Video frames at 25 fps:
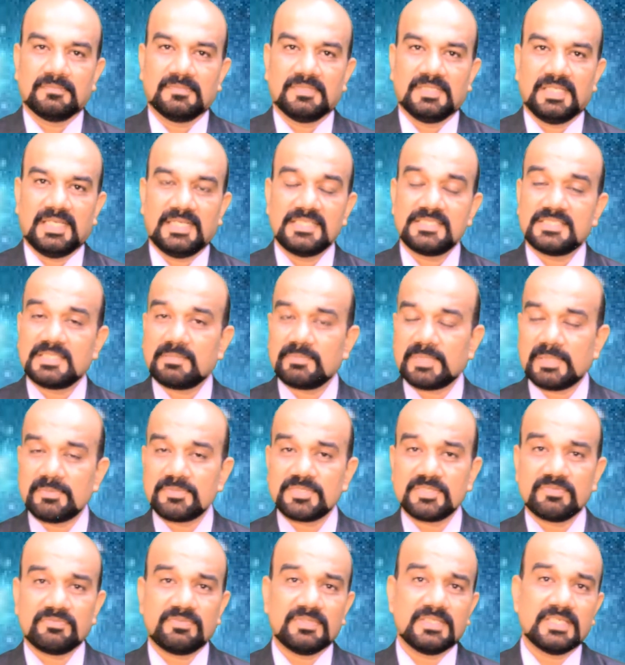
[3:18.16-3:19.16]
And
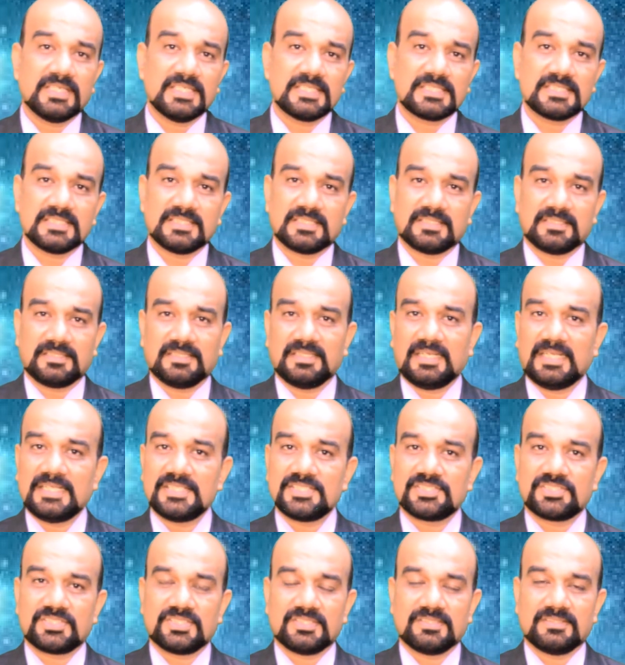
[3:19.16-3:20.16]
sometimes she forgets her
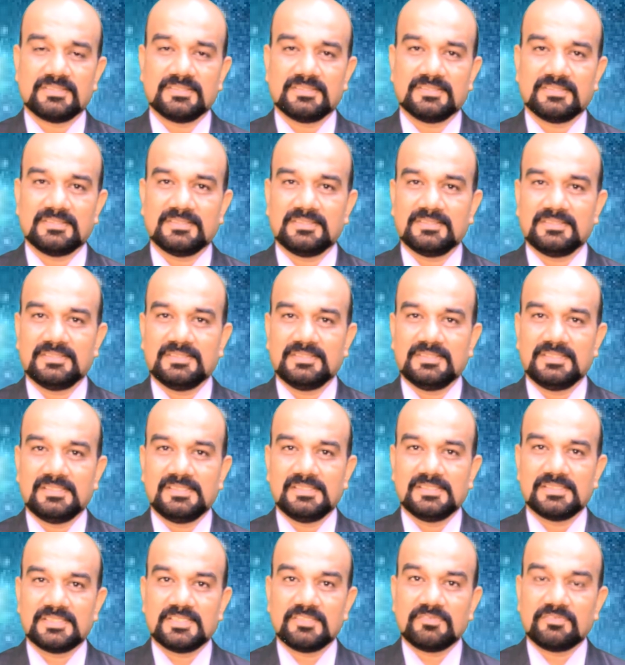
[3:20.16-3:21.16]
lunch.
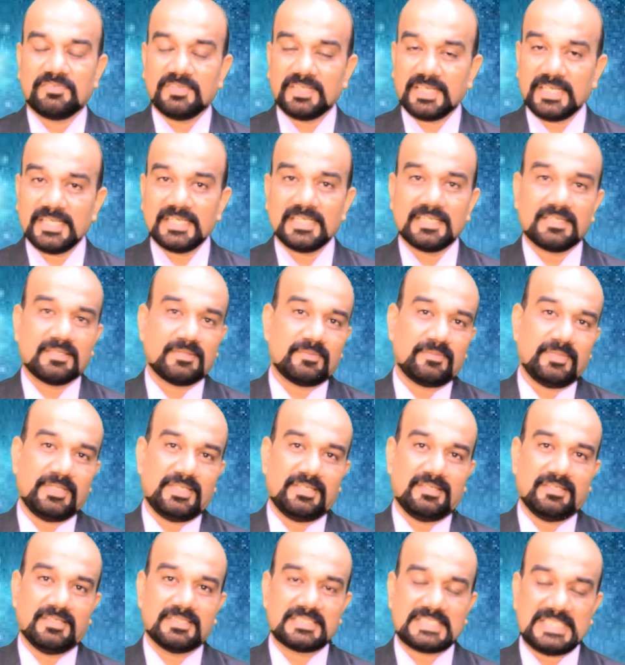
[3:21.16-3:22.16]
She'll forget her, I
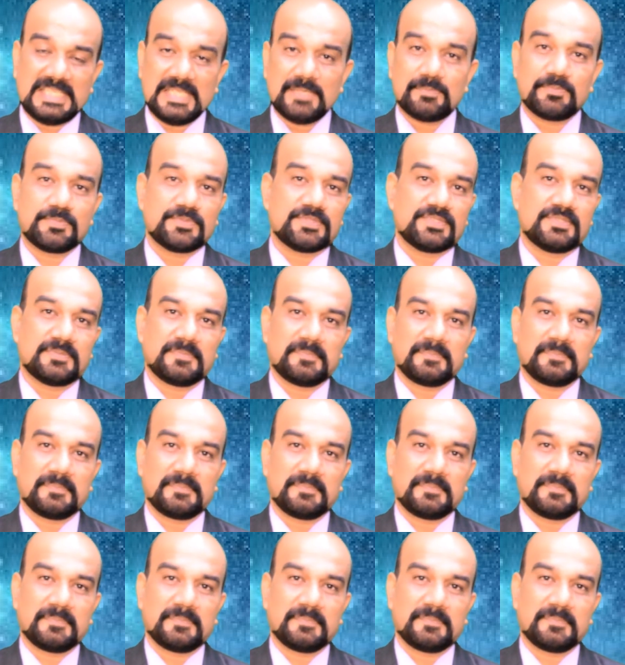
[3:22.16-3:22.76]
mean, uh, sleeps.